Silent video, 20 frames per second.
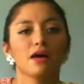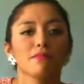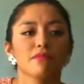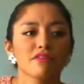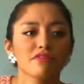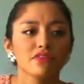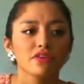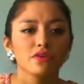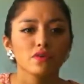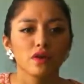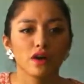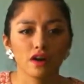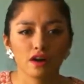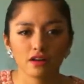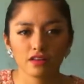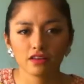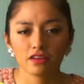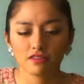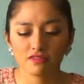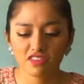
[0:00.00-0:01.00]
Um, if you
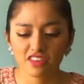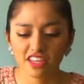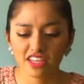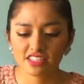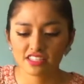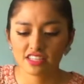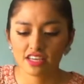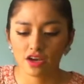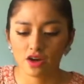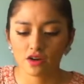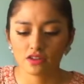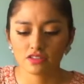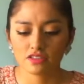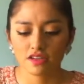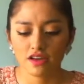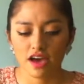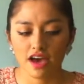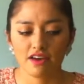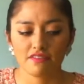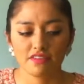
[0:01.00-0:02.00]
are looking for this, they
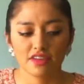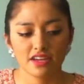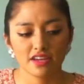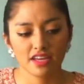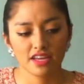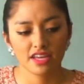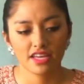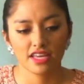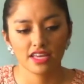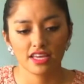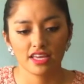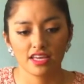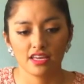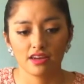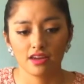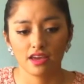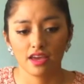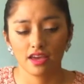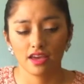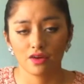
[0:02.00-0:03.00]
also have it
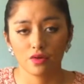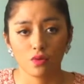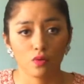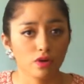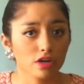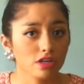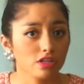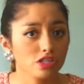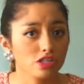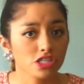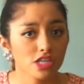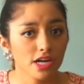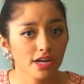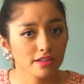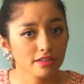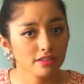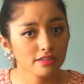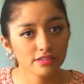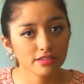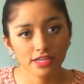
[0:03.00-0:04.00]
in a orange
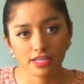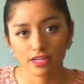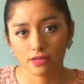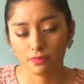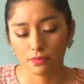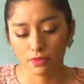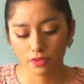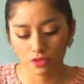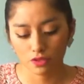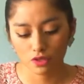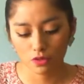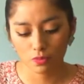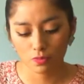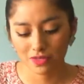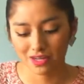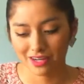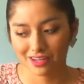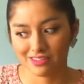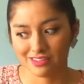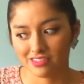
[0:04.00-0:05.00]
color and a blue,
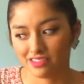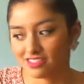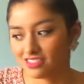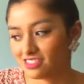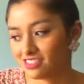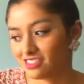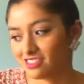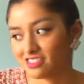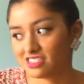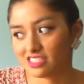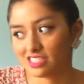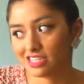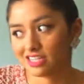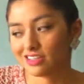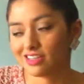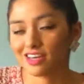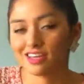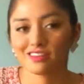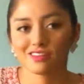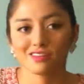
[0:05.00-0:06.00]
but I just
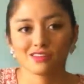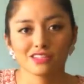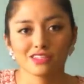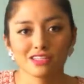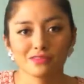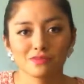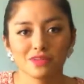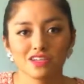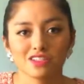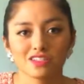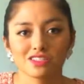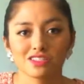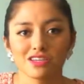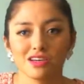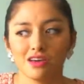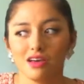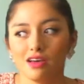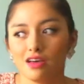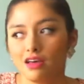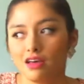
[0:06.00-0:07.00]
didn't like those as much.
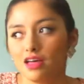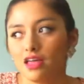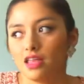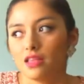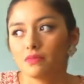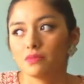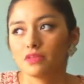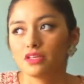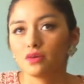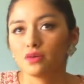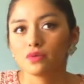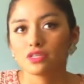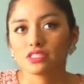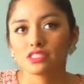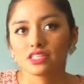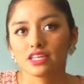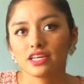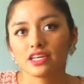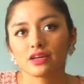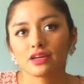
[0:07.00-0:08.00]
Blue
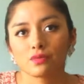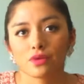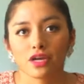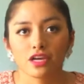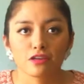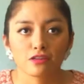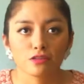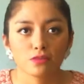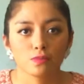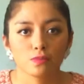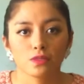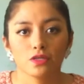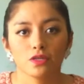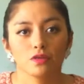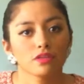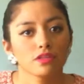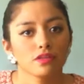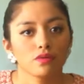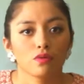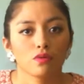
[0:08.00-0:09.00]
was like a regular
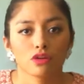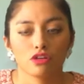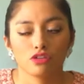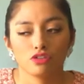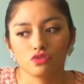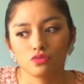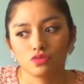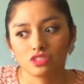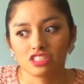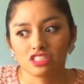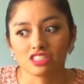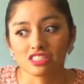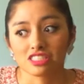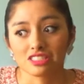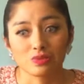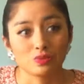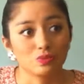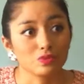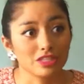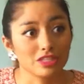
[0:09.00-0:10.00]
blue, and the orange was
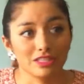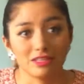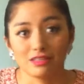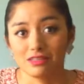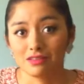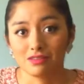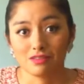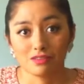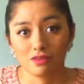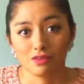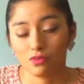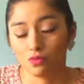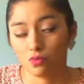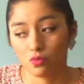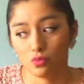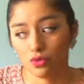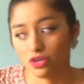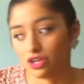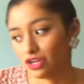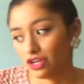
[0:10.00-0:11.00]
just really
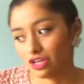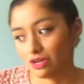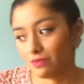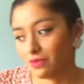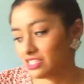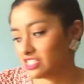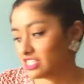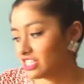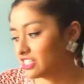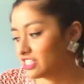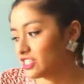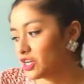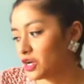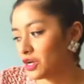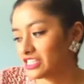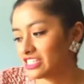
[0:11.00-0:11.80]
weird on my skin tone.